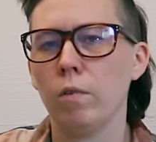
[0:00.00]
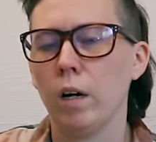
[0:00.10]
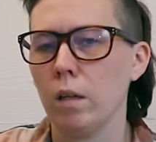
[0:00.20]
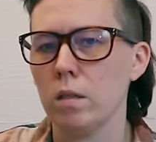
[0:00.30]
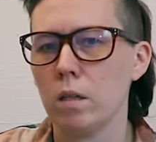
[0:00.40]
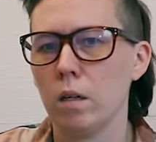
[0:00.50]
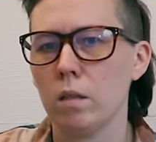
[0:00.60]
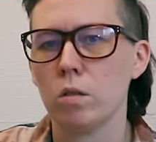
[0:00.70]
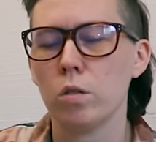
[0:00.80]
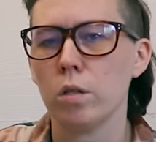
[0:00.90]
violence
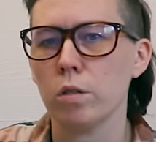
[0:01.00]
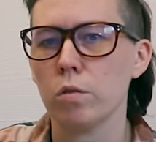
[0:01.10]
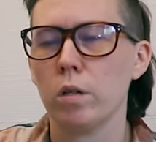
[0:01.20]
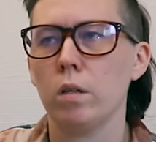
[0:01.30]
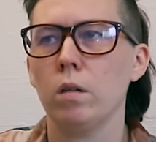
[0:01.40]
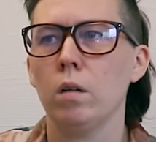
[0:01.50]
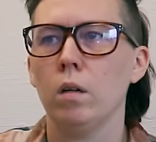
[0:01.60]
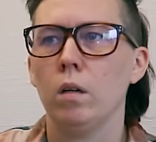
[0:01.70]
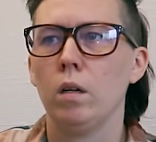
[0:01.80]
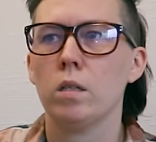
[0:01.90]
against children
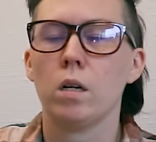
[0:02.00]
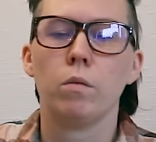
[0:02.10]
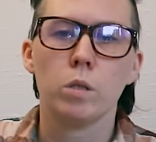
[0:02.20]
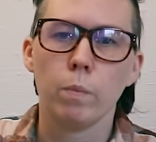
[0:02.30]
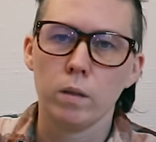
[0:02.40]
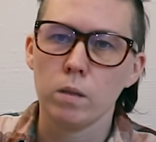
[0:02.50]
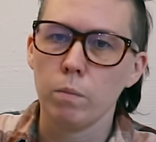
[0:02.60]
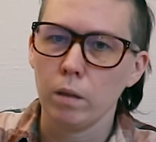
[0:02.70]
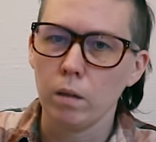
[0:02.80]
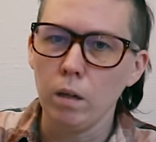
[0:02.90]
is our
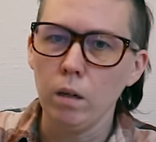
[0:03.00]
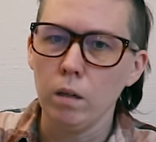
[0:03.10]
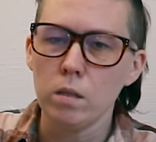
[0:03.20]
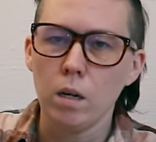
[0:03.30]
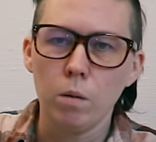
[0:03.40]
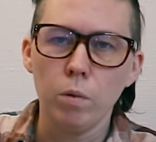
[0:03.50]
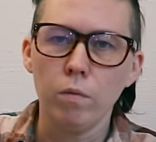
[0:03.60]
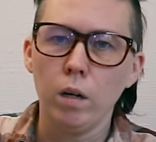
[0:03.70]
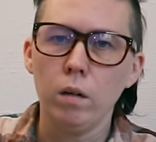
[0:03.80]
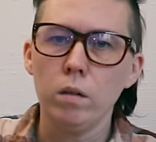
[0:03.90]
responsibility as care
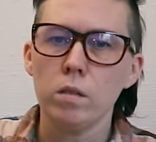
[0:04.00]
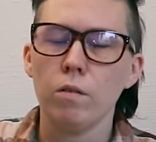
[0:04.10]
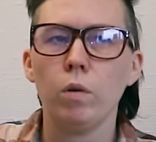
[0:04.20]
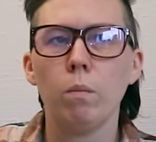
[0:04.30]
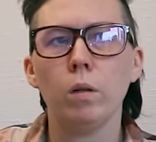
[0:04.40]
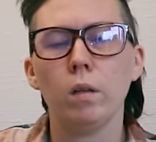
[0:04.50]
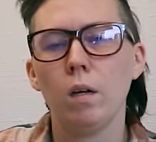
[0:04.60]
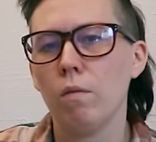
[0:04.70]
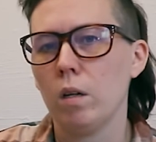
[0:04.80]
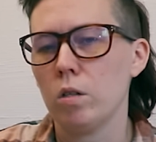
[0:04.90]
providers if we
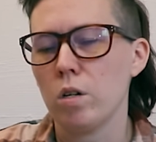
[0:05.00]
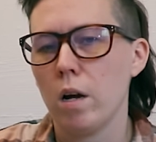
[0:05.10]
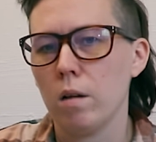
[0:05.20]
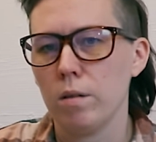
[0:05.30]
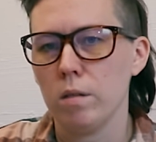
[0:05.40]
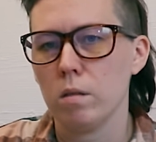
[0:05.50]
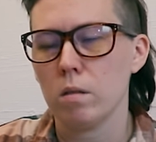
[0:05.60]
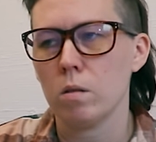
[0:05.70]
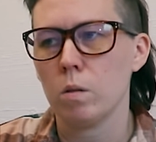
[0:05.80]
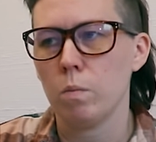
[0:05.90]
believe that a child is
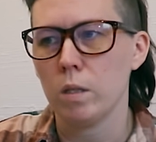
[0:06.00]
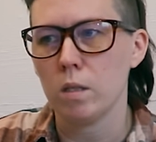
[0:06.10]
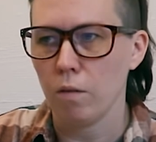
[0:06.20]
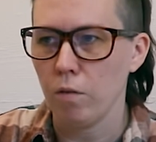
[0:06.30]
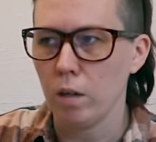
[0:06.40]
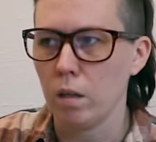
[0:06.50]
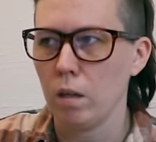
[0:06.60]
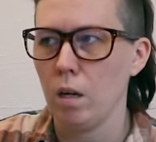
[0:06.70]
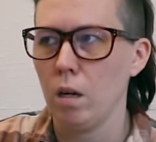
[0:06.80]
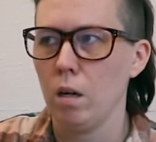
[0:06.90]

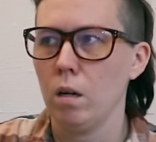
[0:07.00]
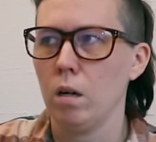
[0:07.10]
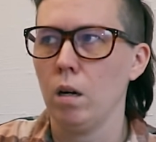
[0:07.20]
specifically